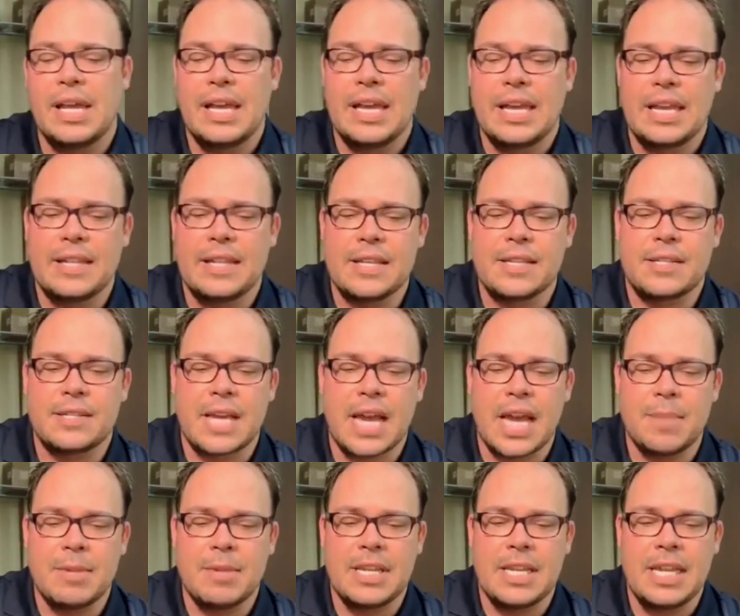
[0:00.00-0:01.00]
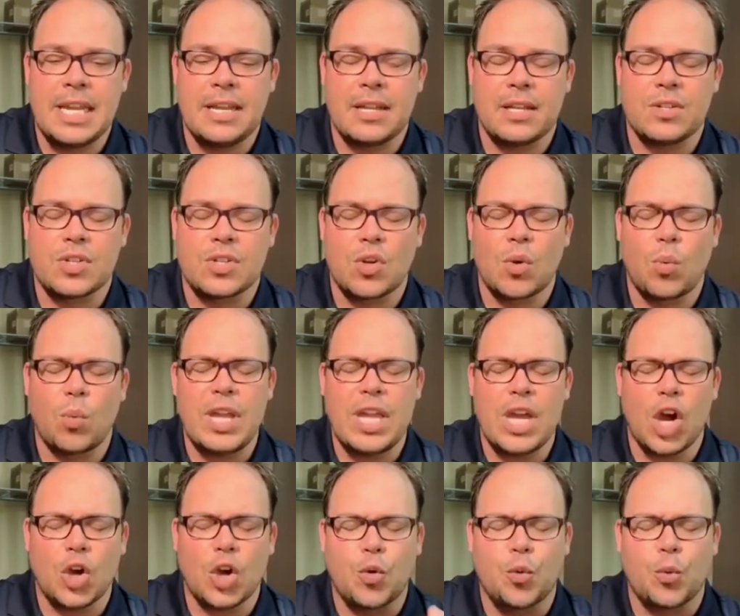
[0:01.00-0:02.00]
in this time of need. And so we
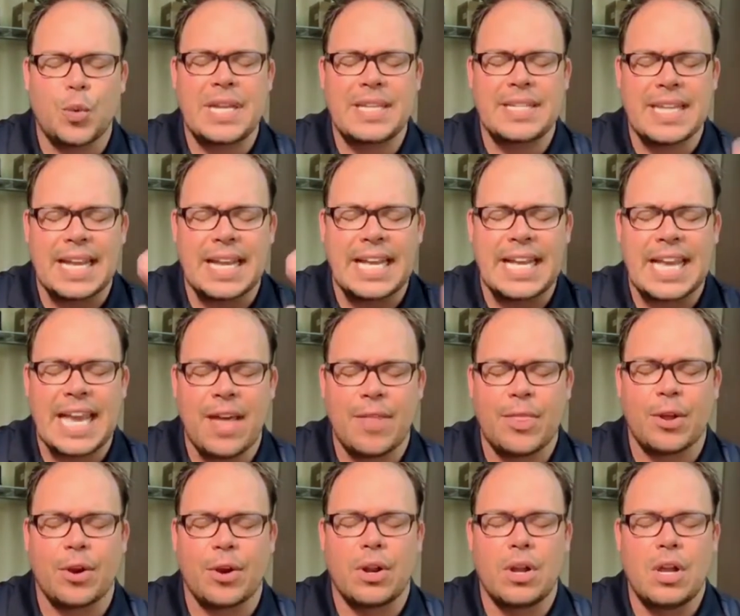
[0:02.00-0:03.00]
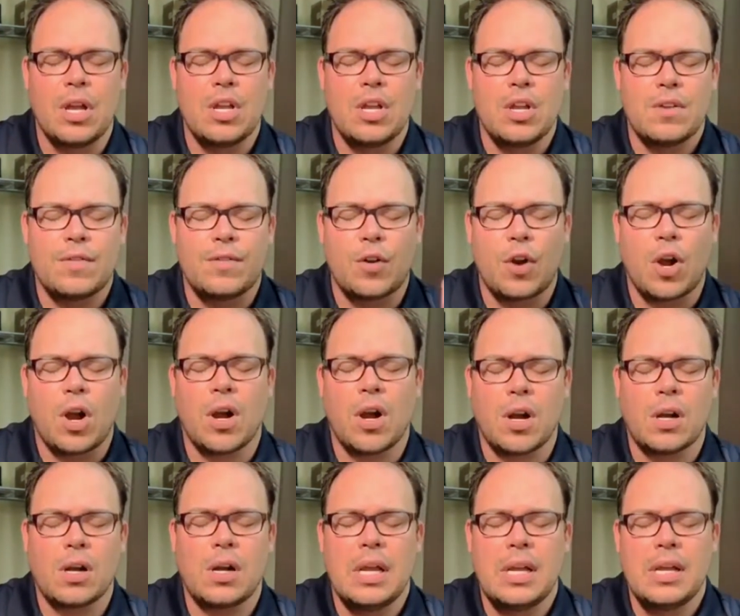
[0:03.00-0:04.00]
agree together for
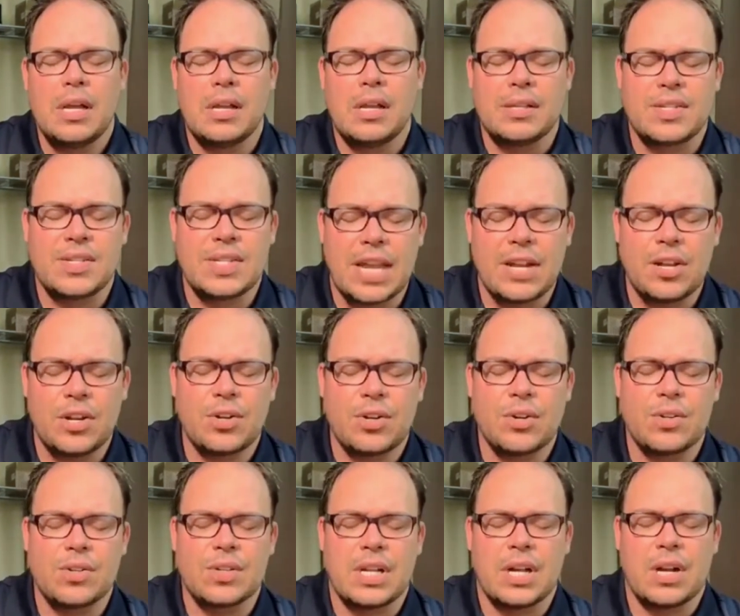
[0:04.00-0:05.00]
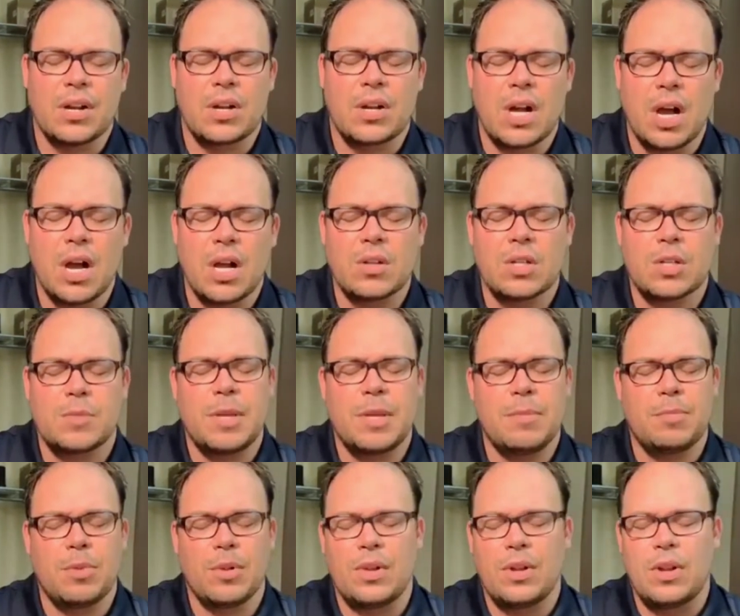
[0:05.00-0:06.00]
our senators and our
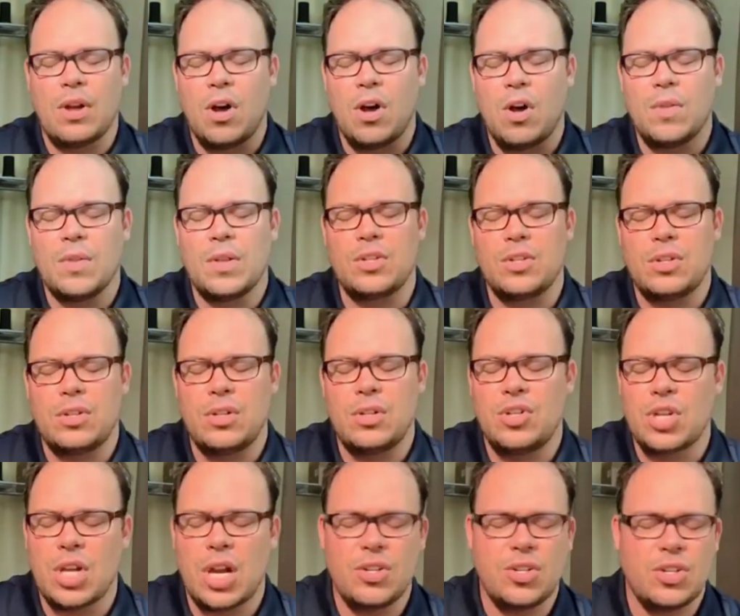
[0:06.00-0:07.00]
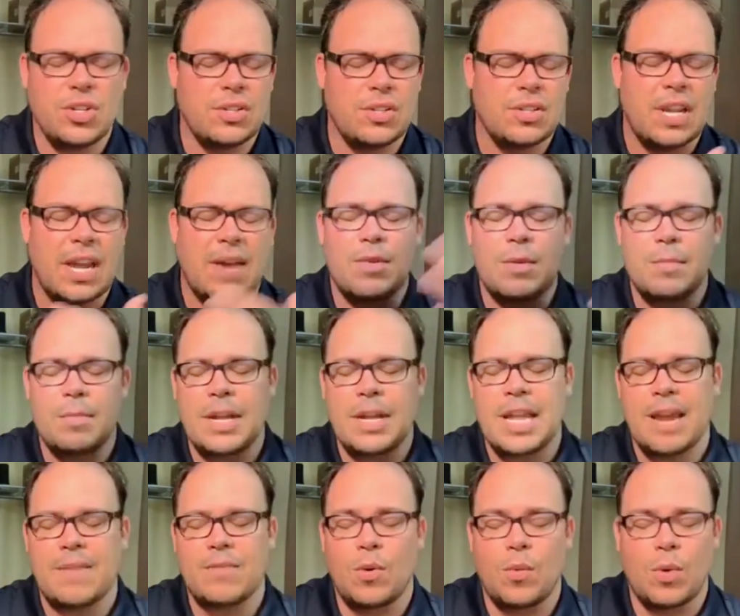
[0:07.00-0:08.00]
congresspeople and all the judges and everybody
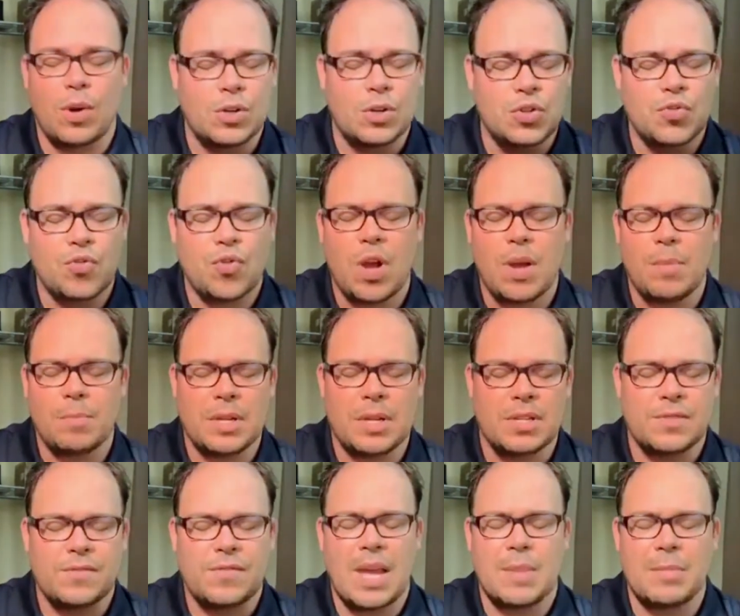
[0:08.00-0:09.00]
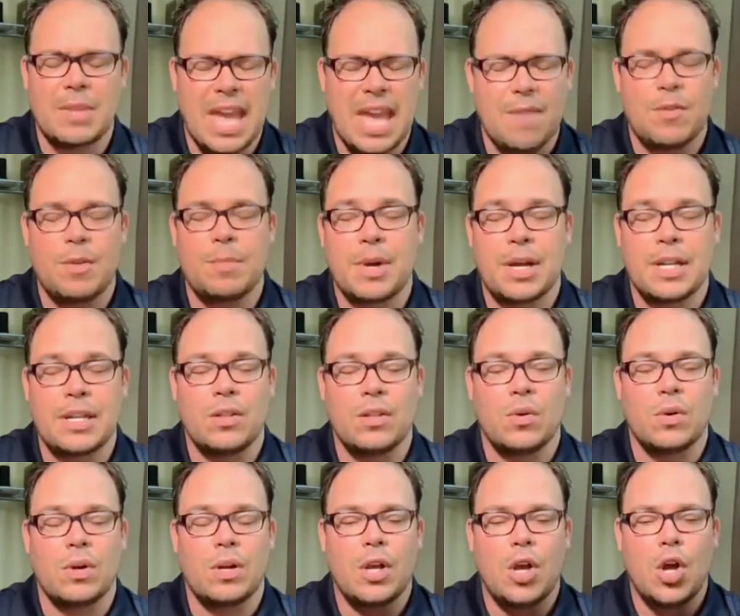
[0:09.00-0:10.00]
everywhere and Trump and his family, everybody,
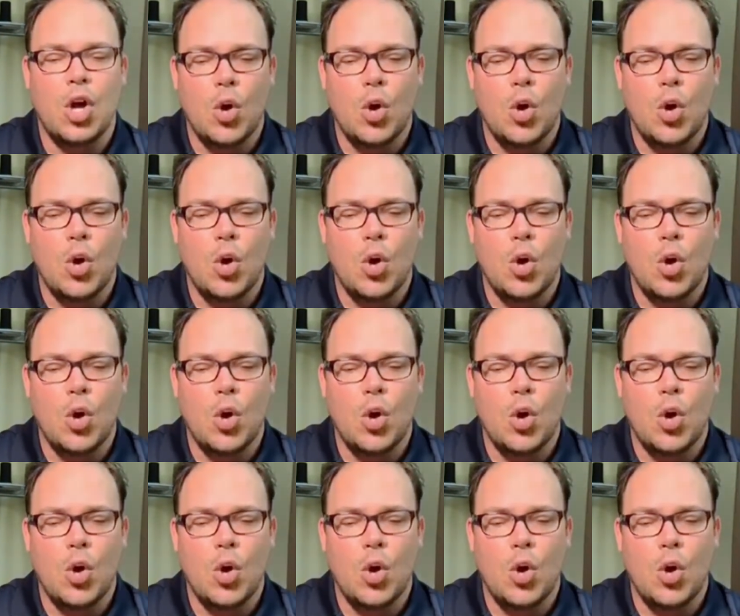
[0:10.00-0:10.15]
Lord.